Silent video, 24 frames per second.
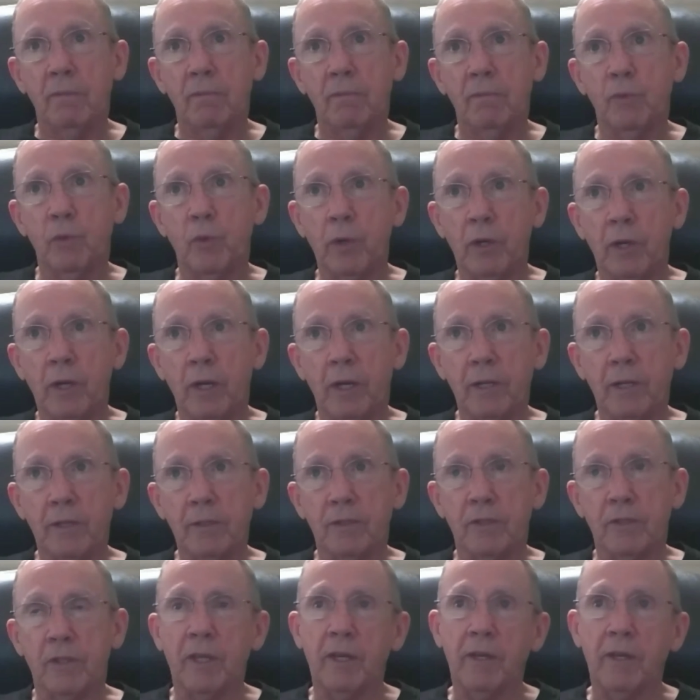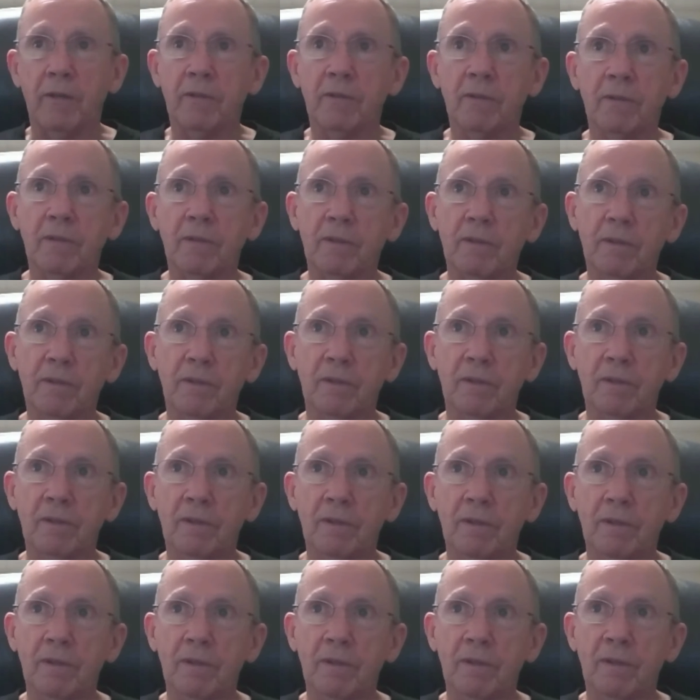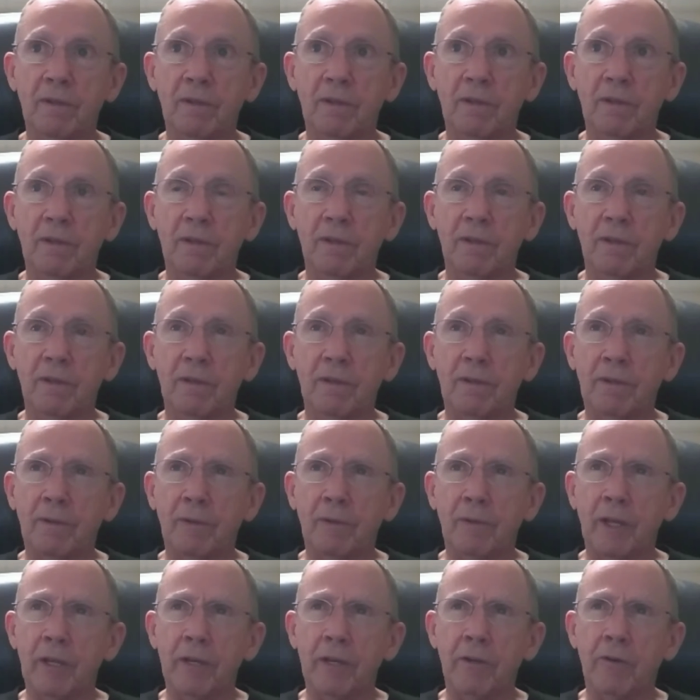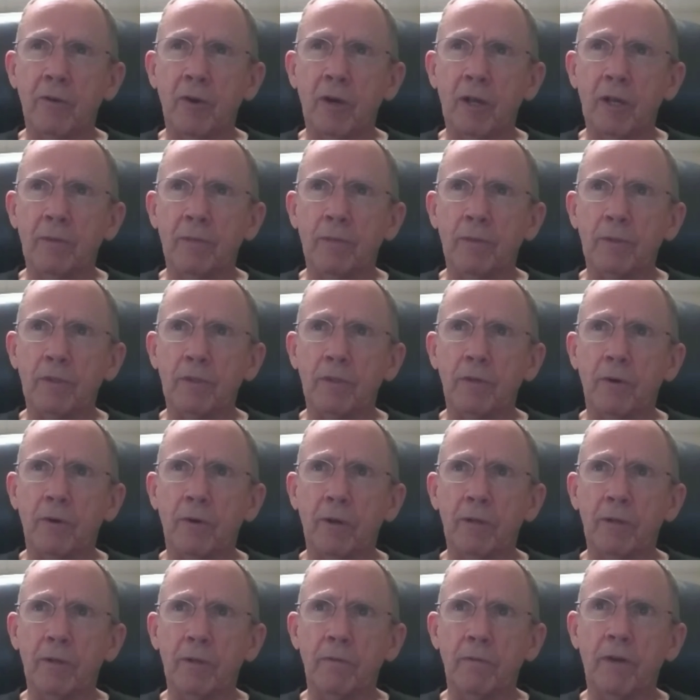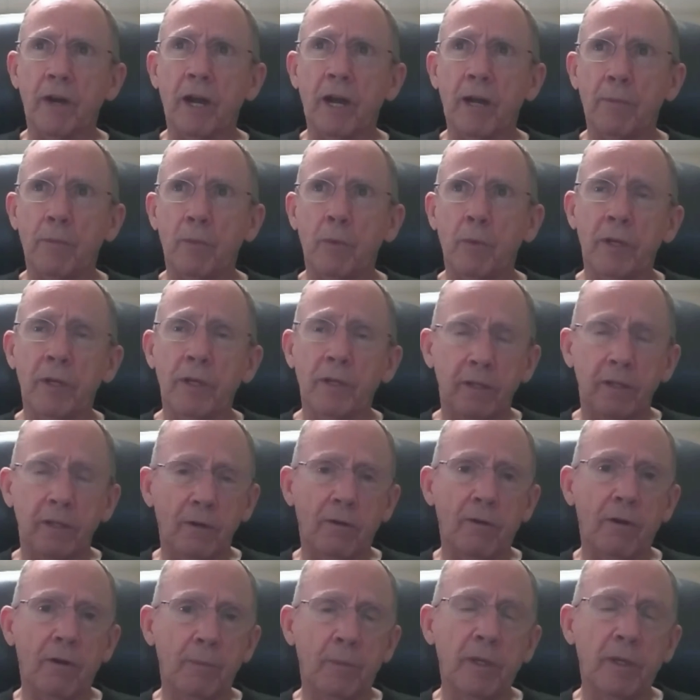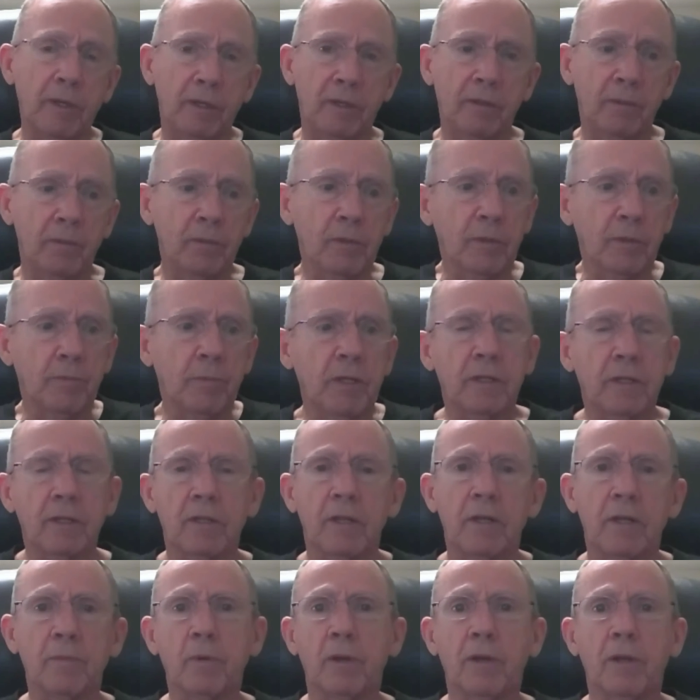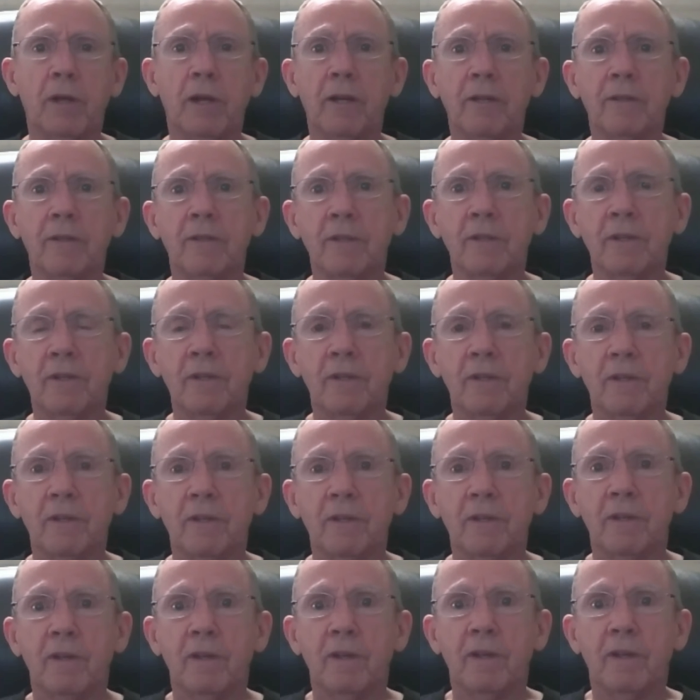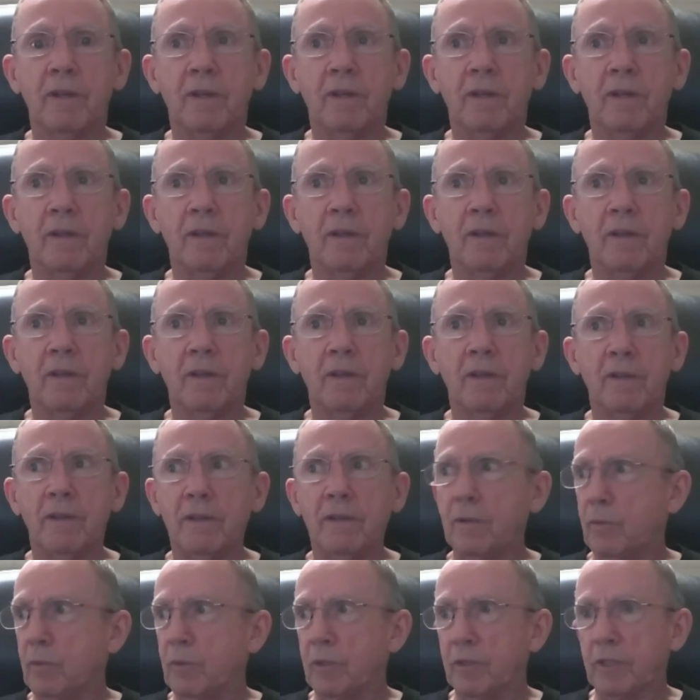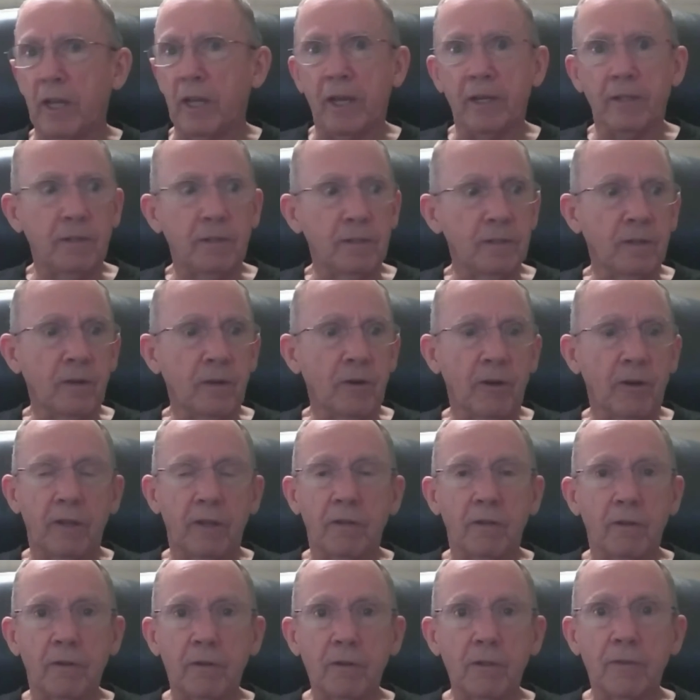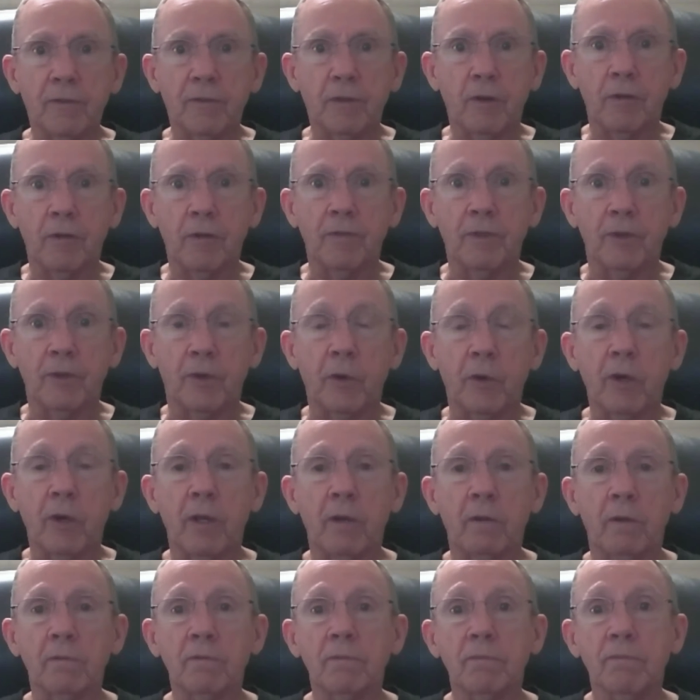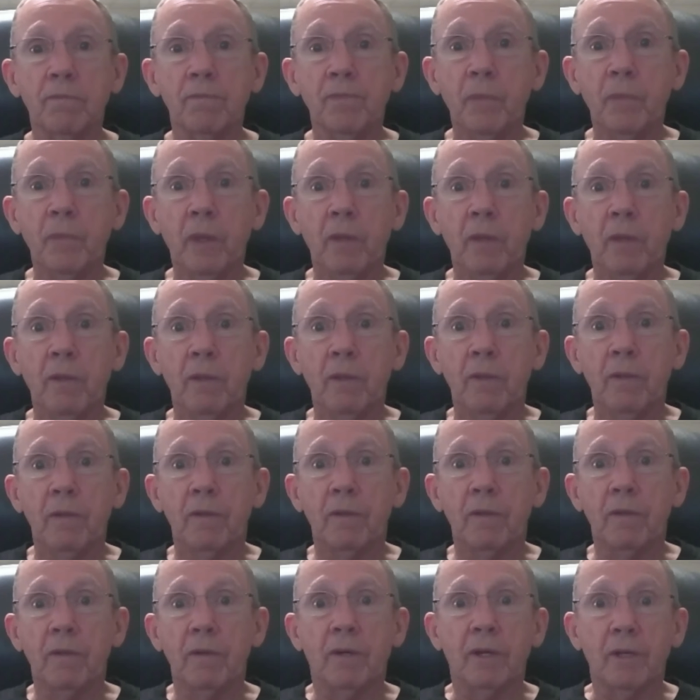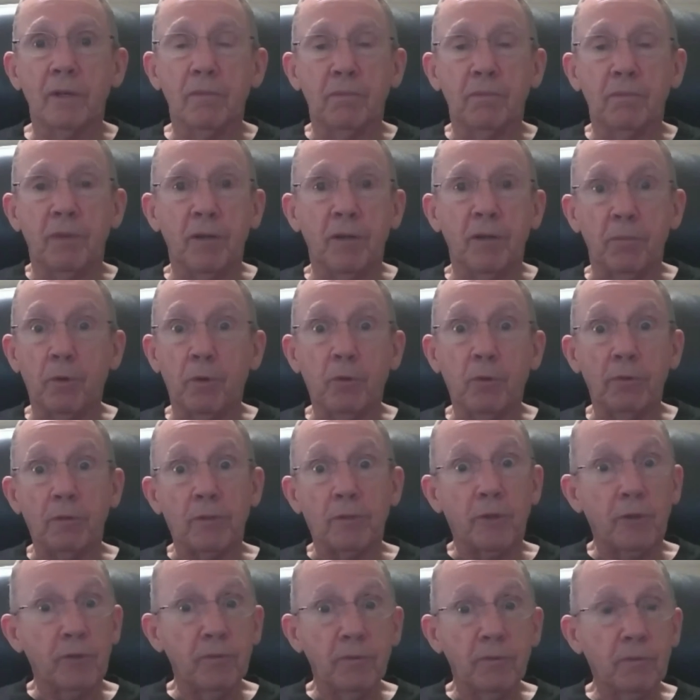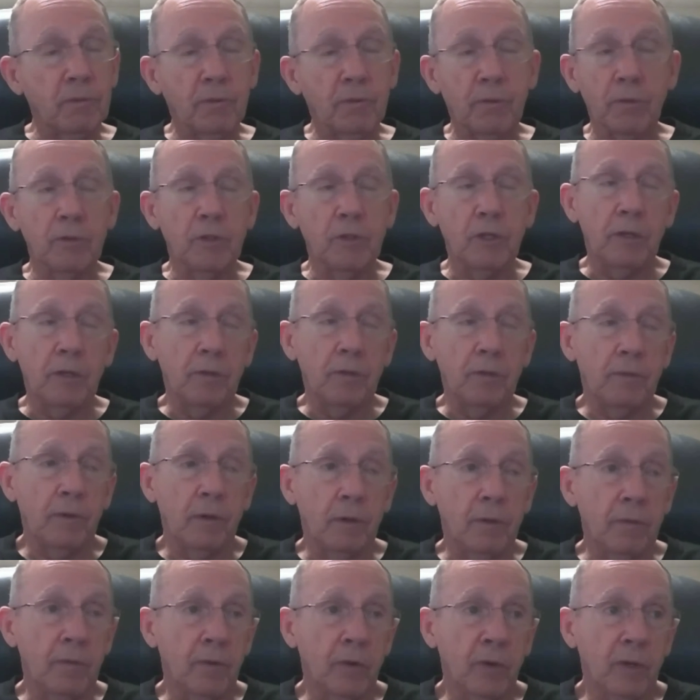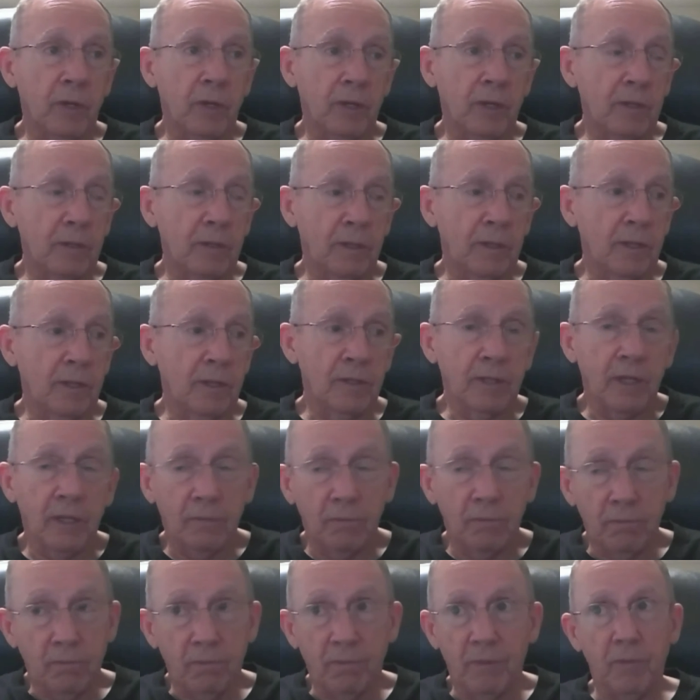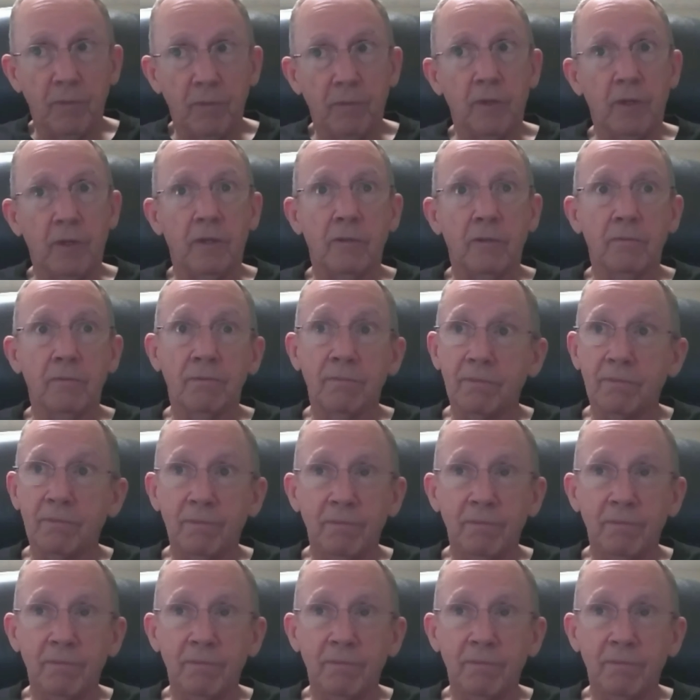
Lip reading: realized that, the aircraft was starting to vibrate. The RPMs had picked up a lot, and it was actually starting to lift off the ground. So I pulled the crew chief over, and I said, I'm